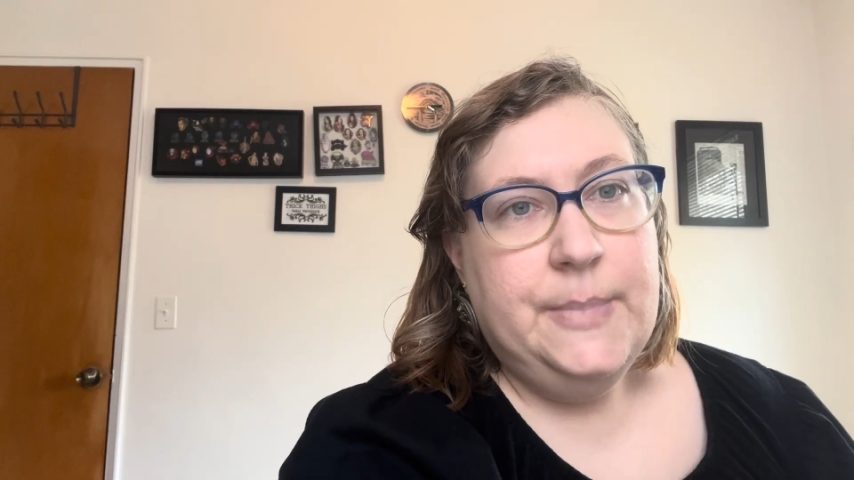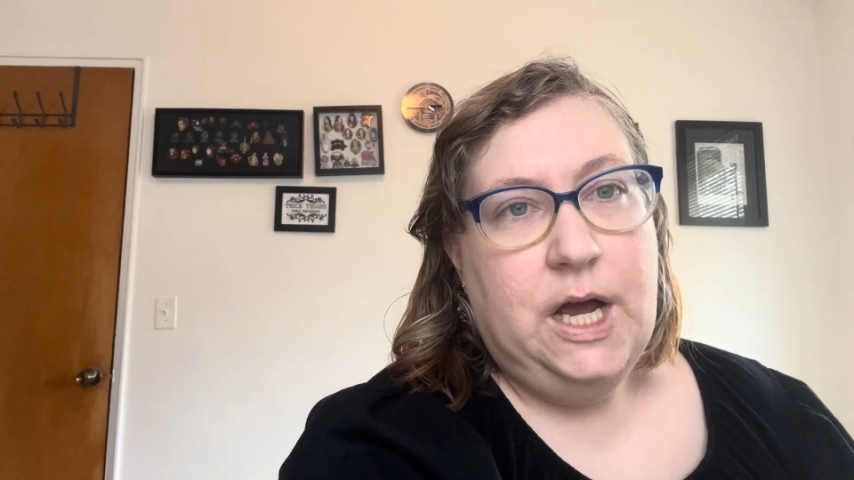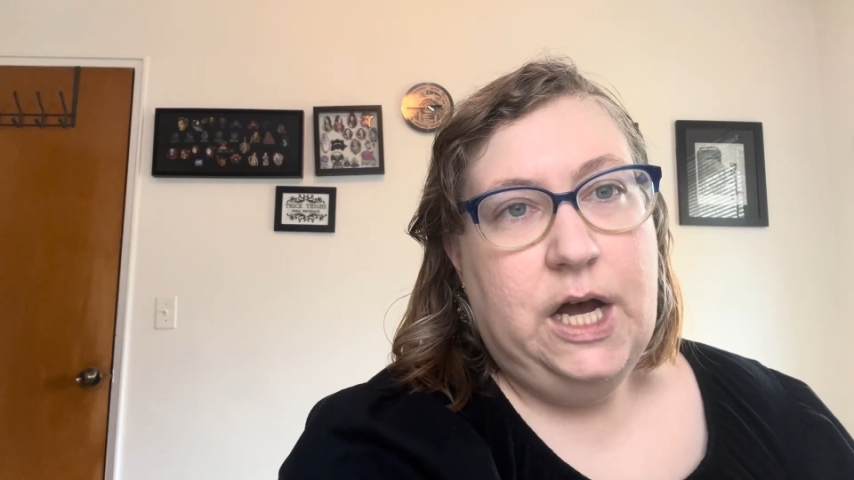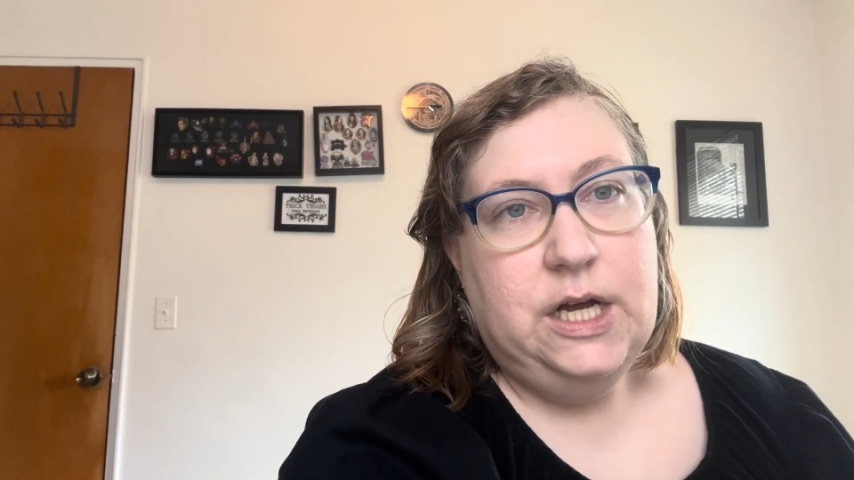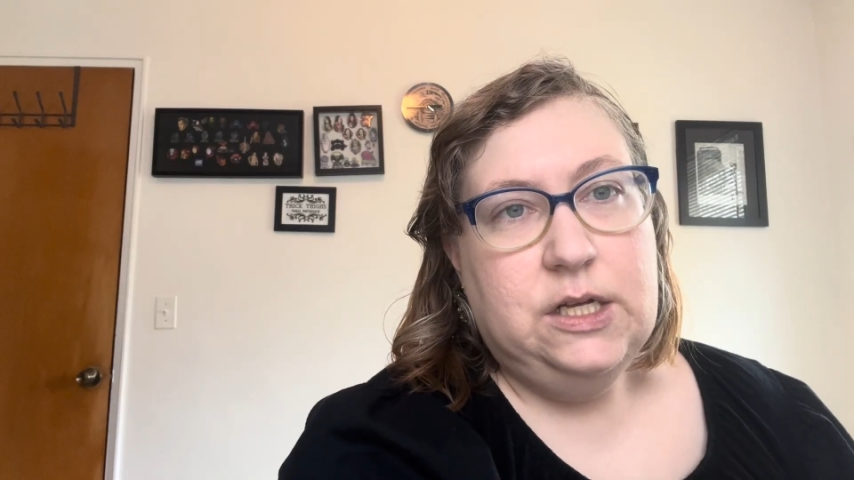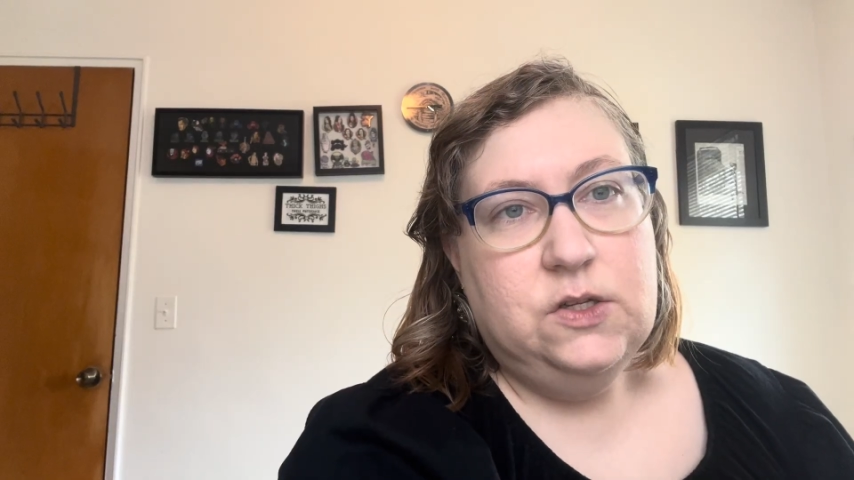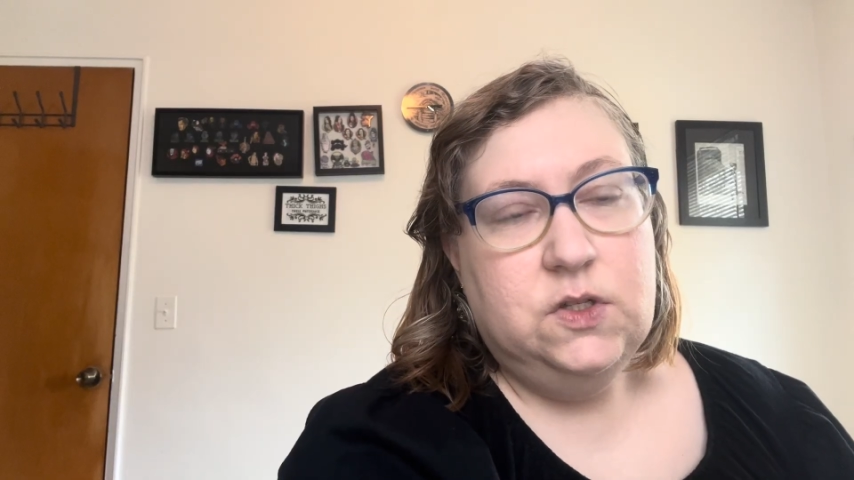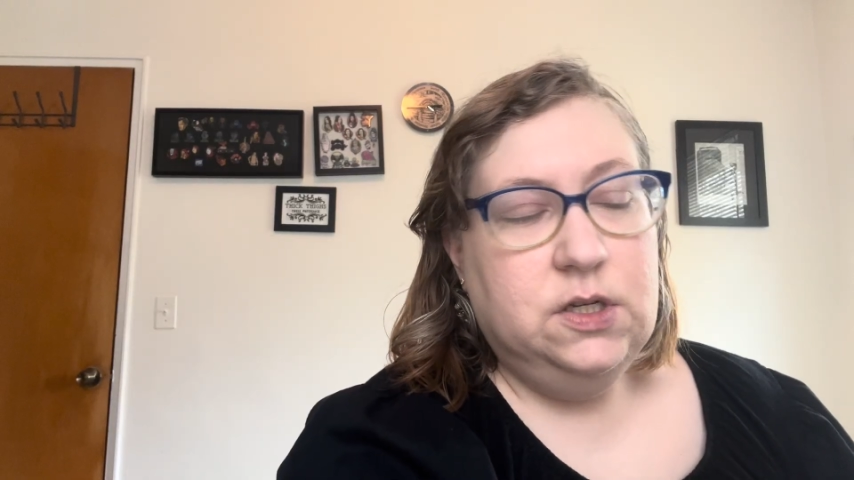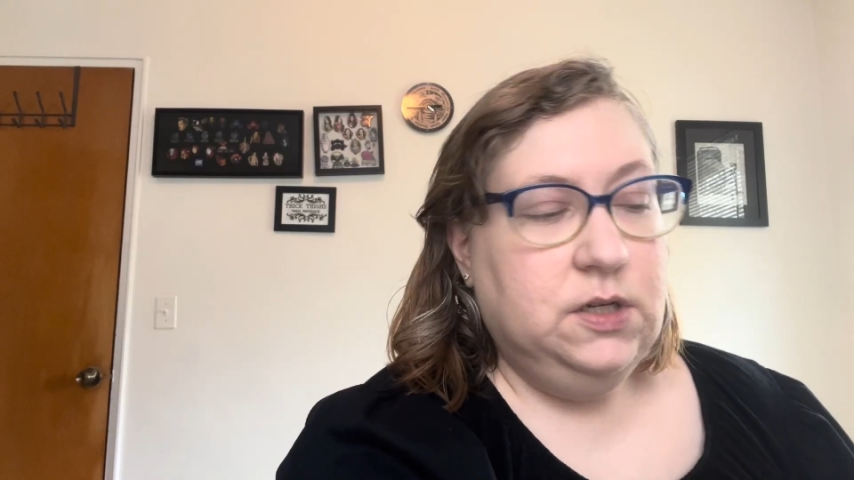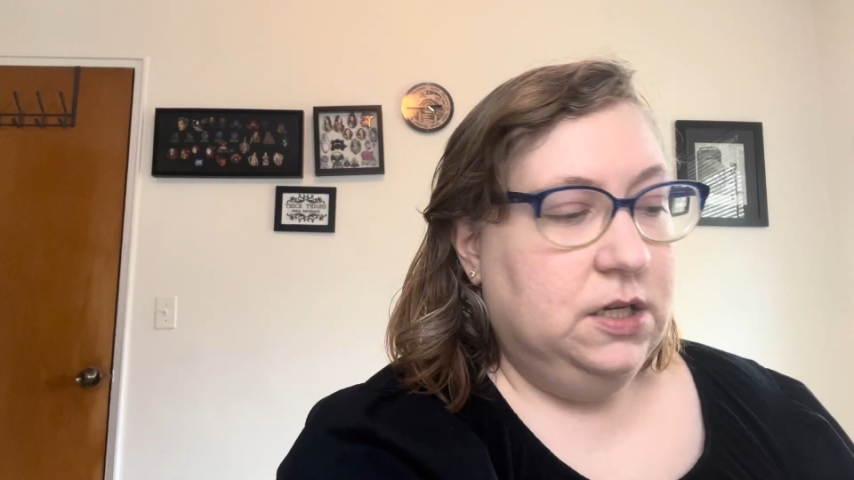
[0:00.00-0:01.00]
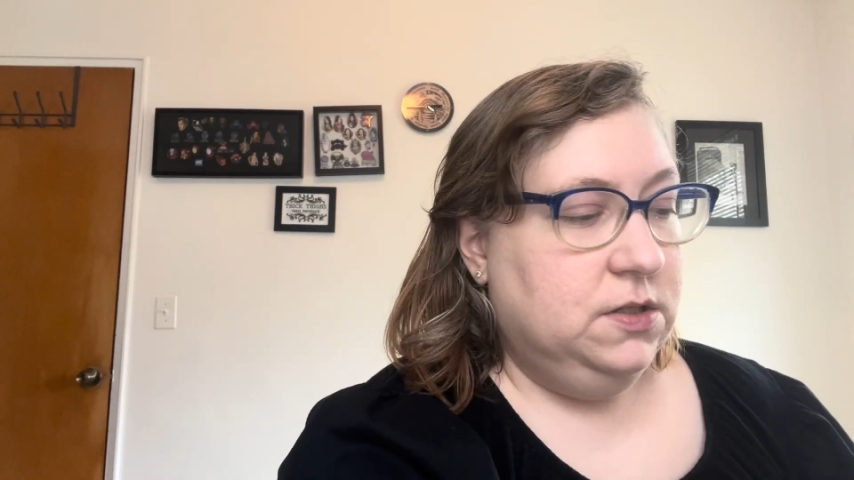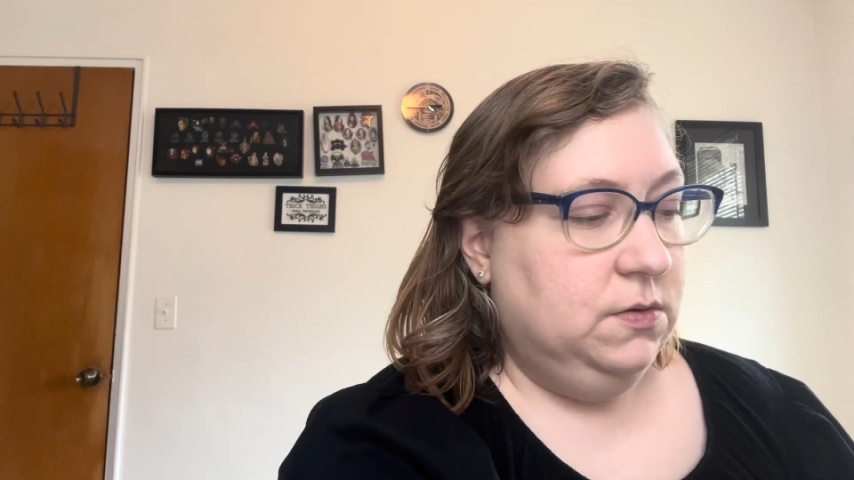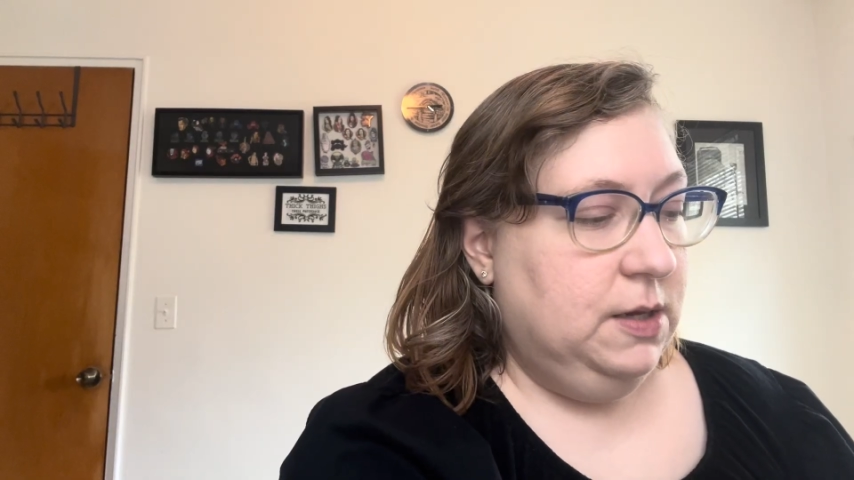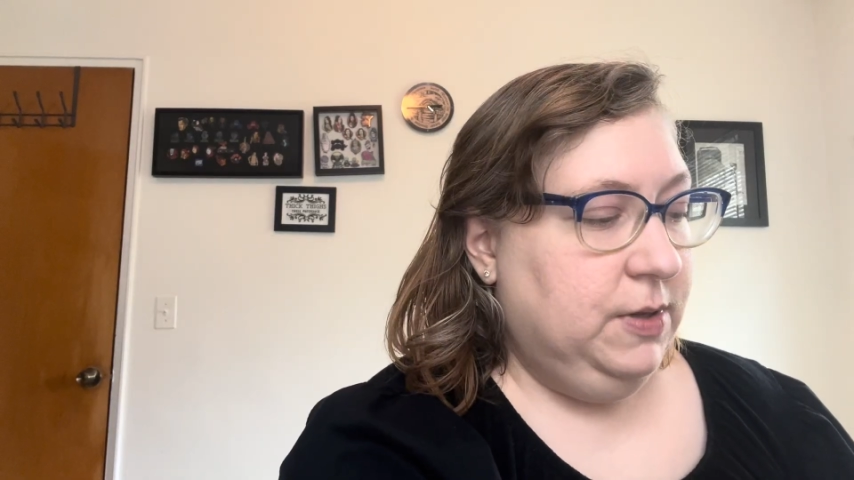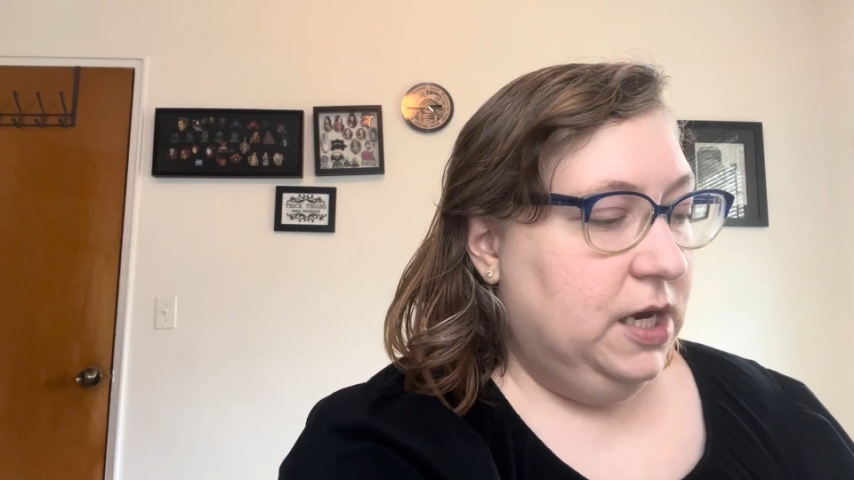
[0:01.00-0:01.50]

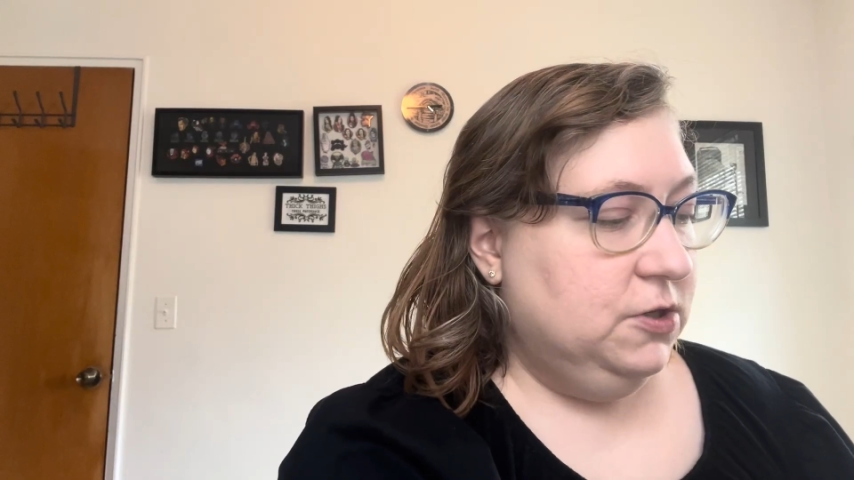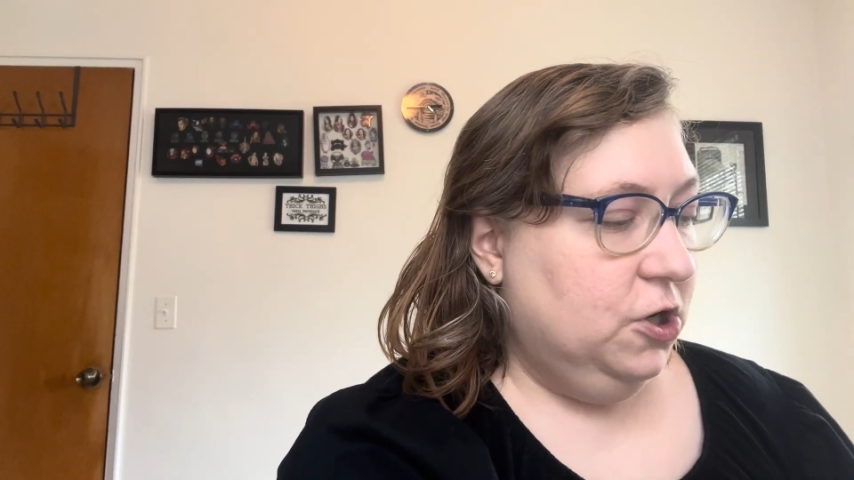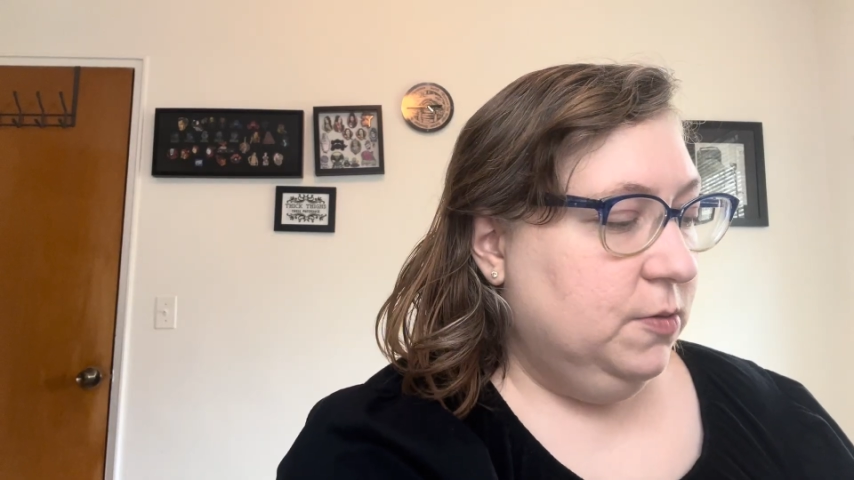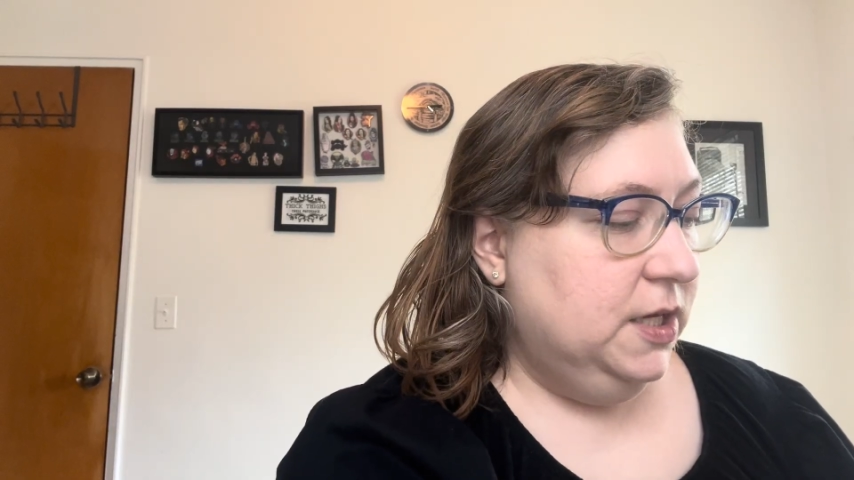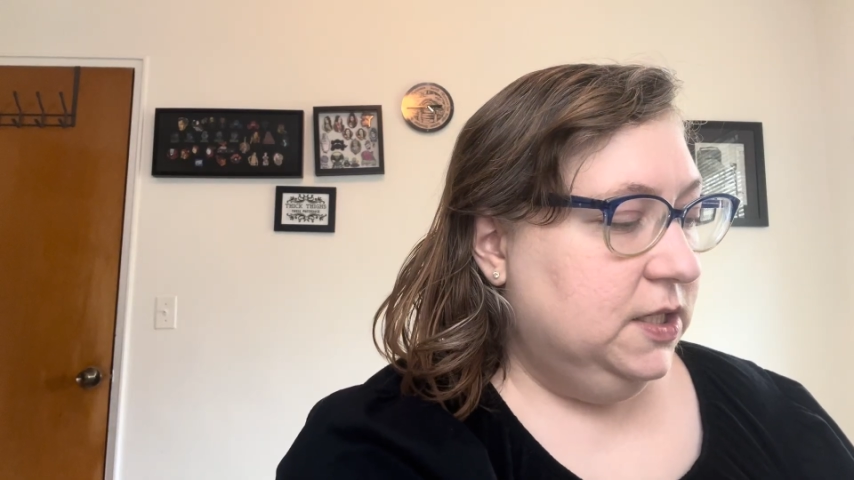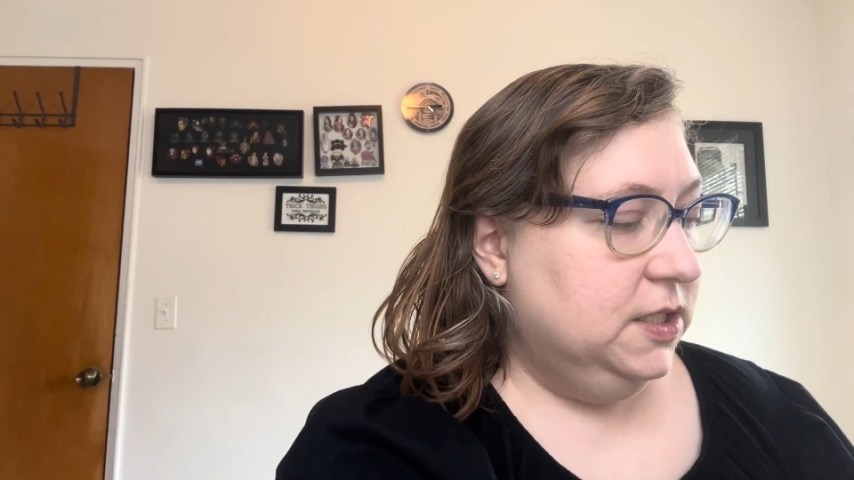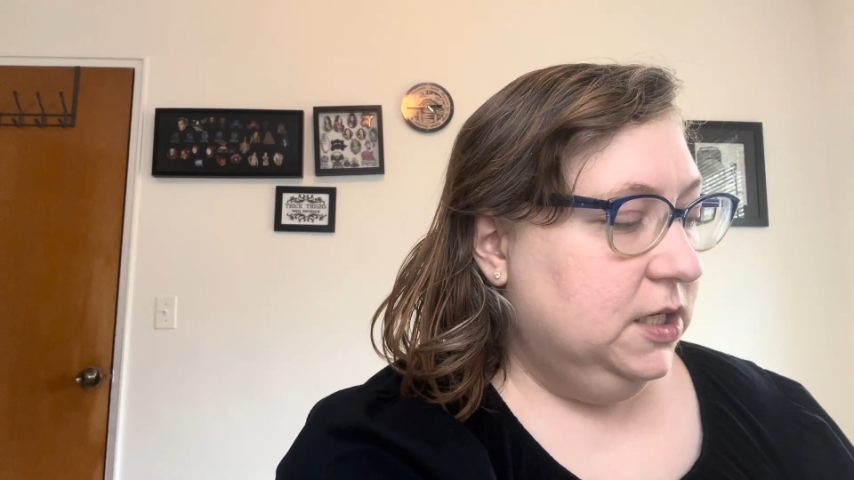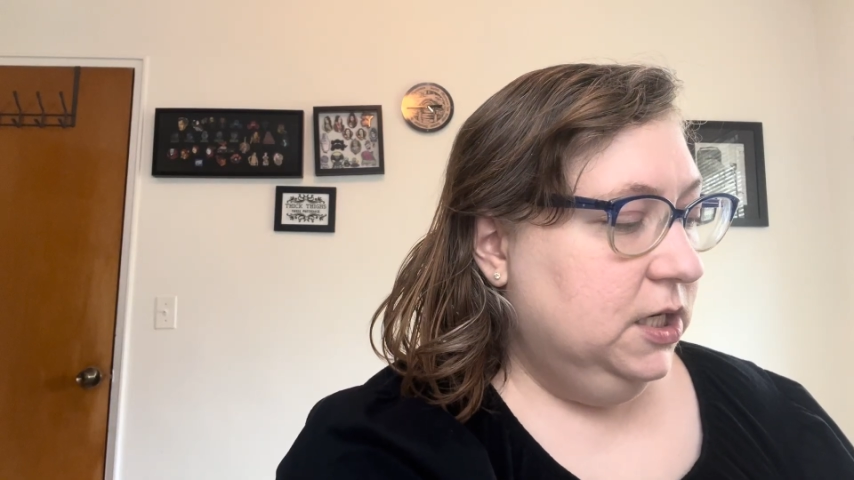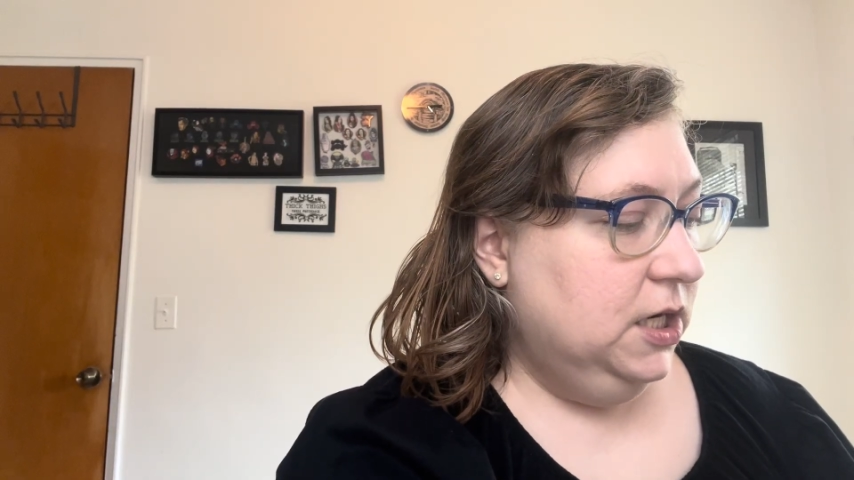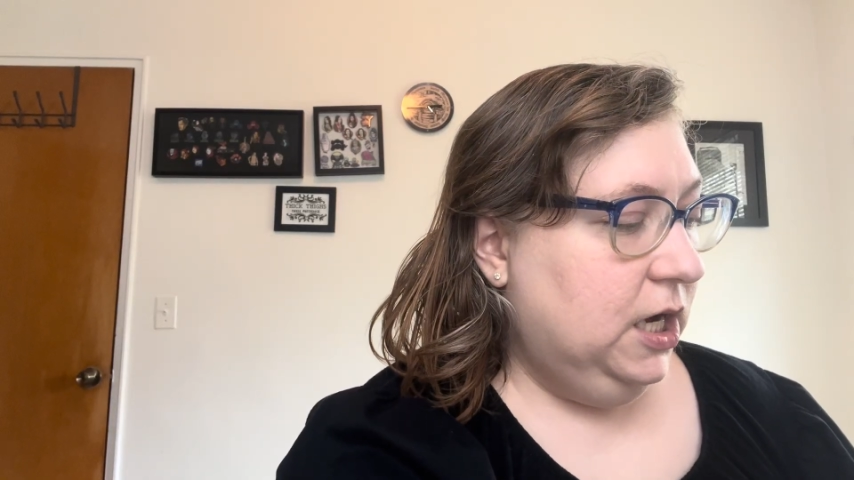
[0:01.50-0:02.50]
So they play in tournaments.